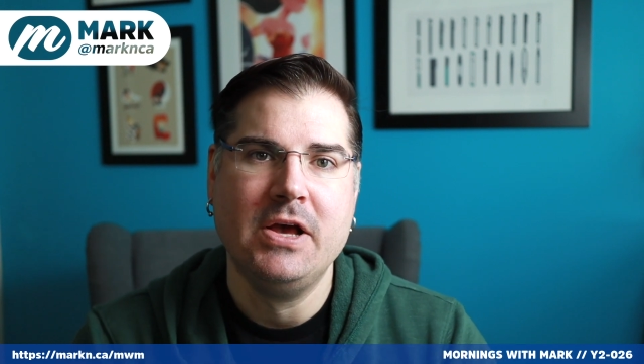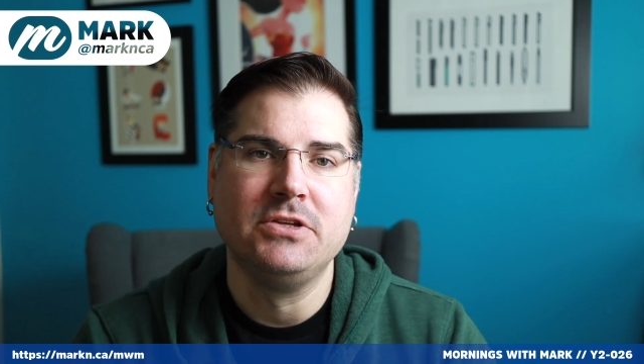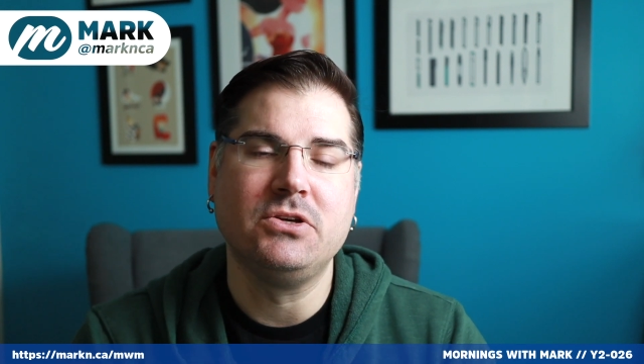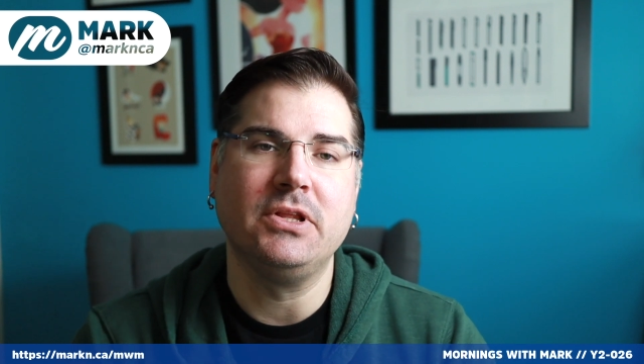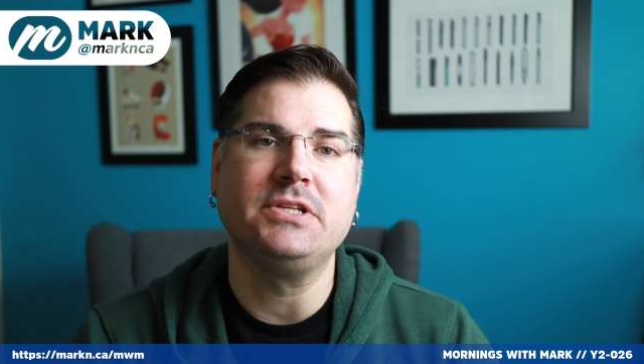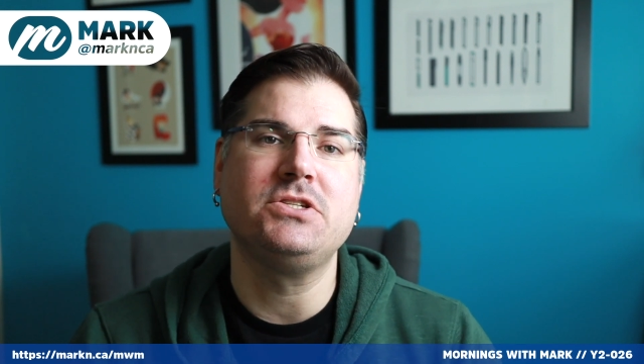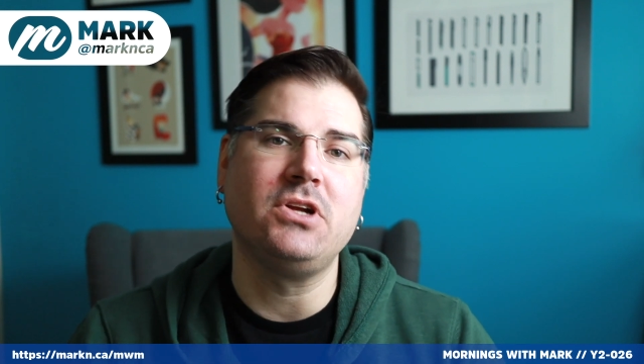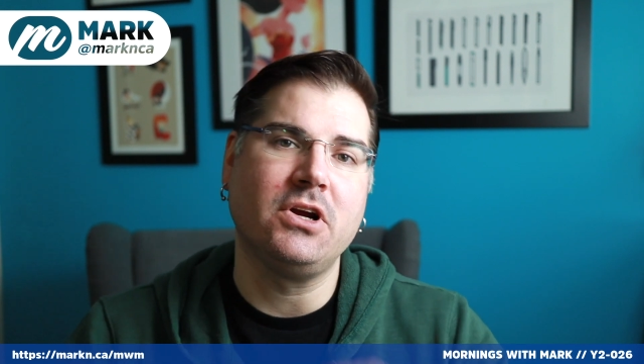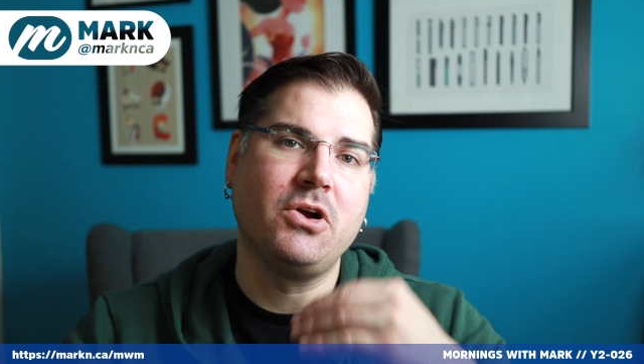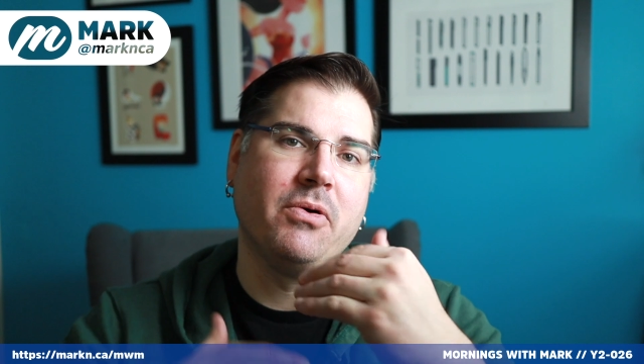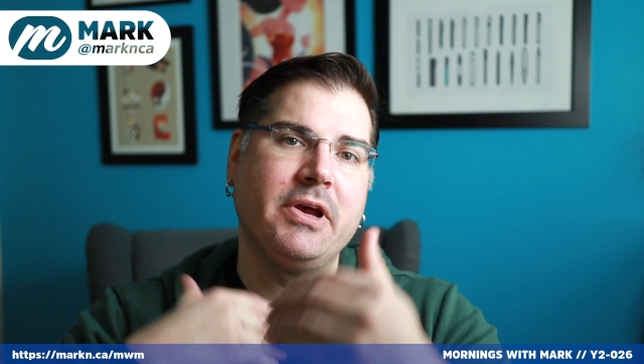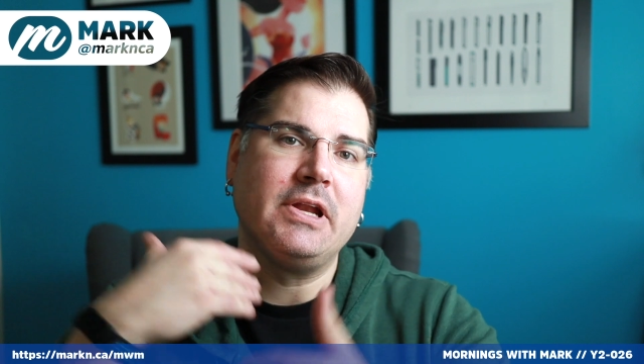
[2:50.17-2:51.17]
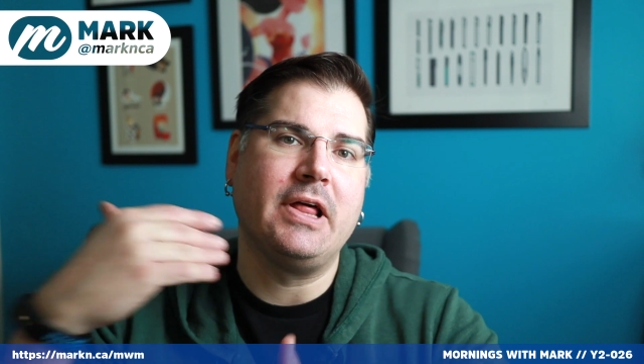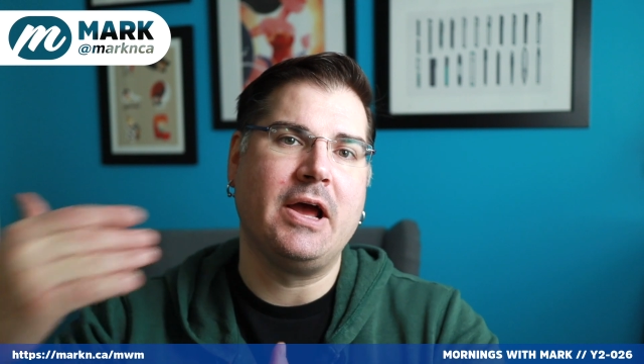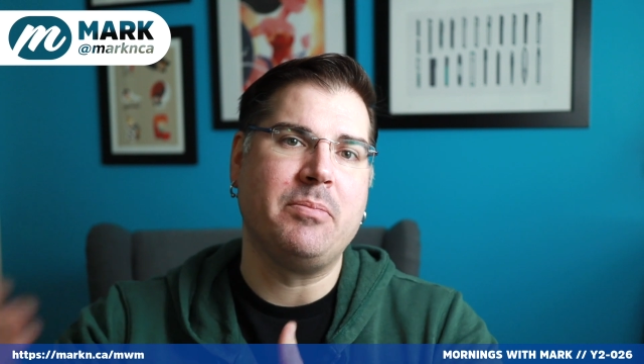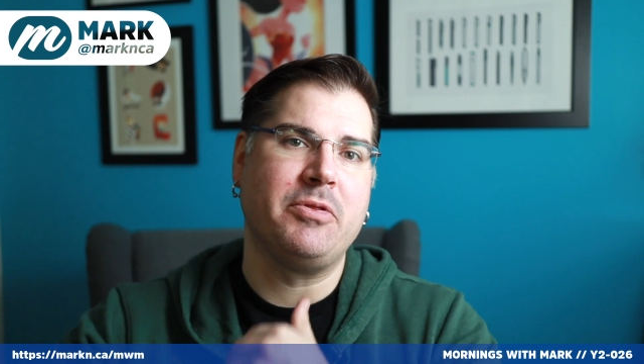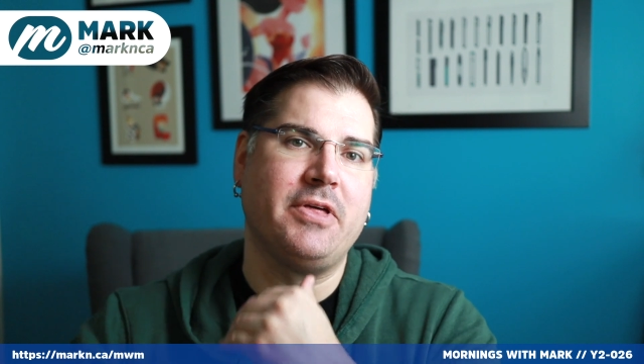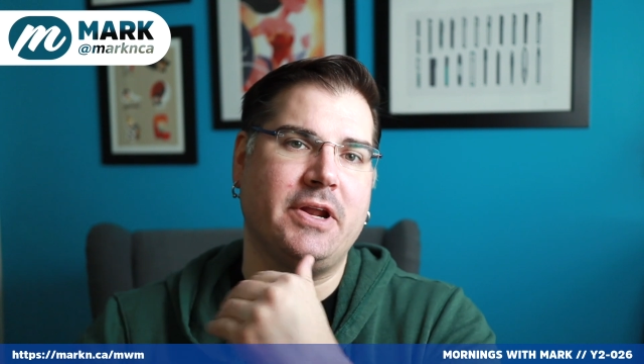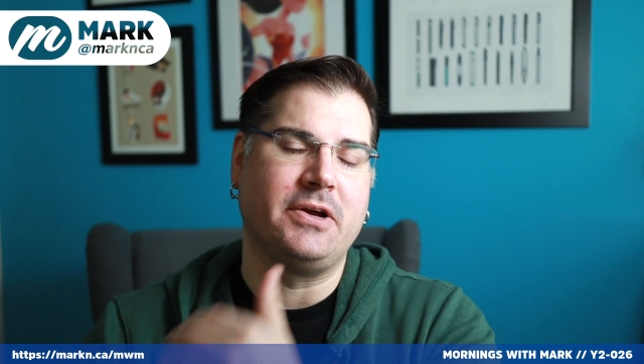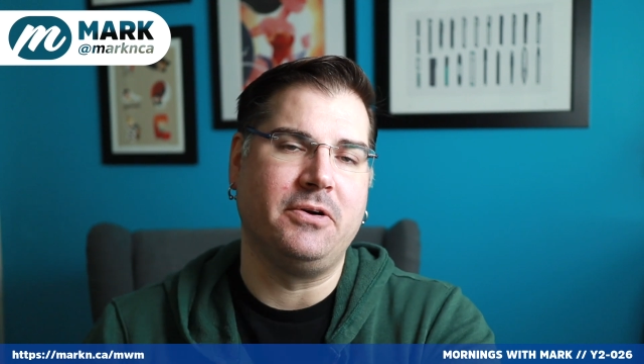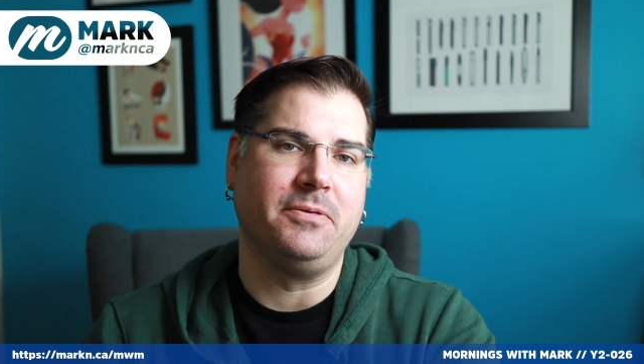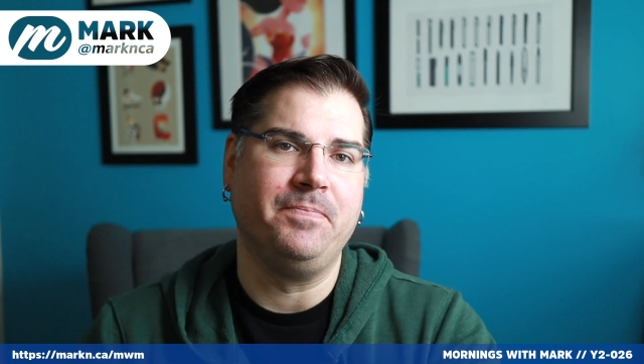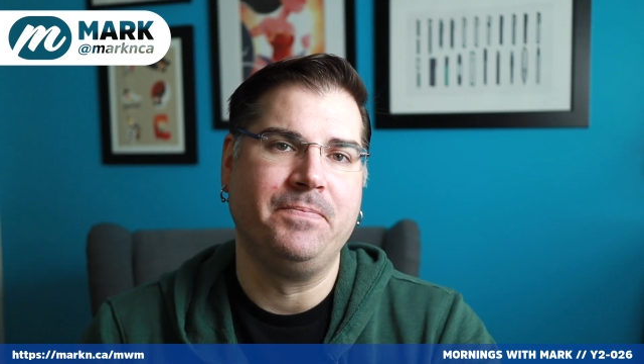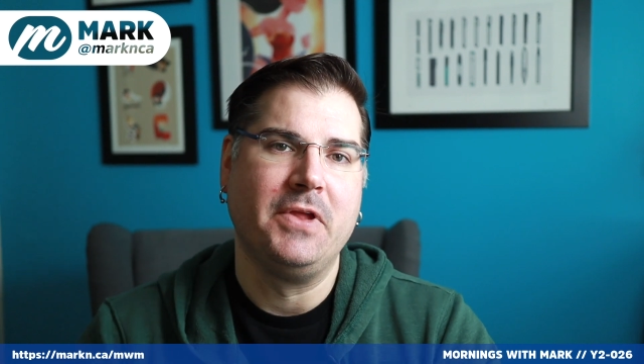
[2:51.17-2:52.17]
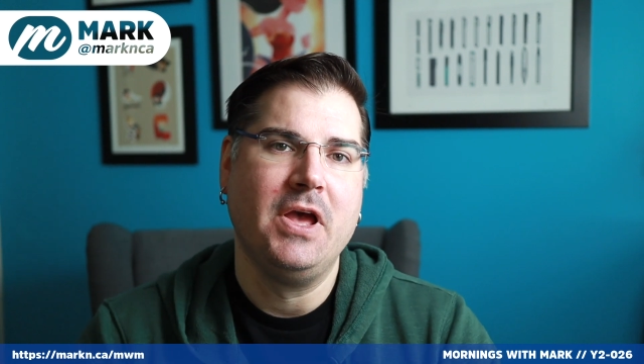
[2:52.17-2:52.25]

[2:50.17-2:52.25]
So let's start going into hypothetical.